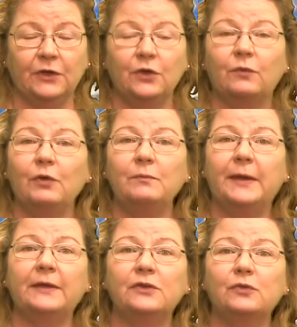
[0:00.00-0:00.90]
Quote,
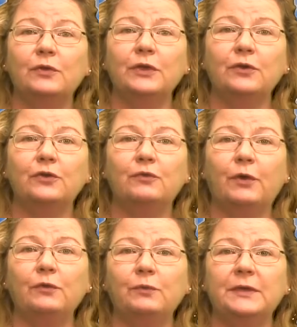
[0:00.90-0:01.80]
by controlling herd
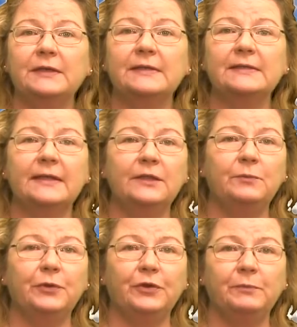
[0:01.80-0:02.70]
growth, we can extend the
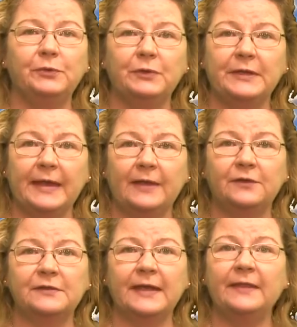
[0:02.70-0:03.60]
period between
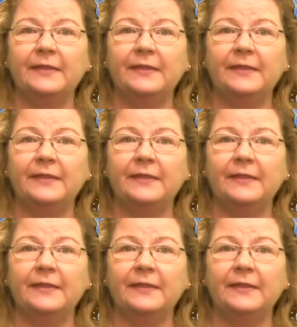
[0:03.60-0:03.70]
gathers, and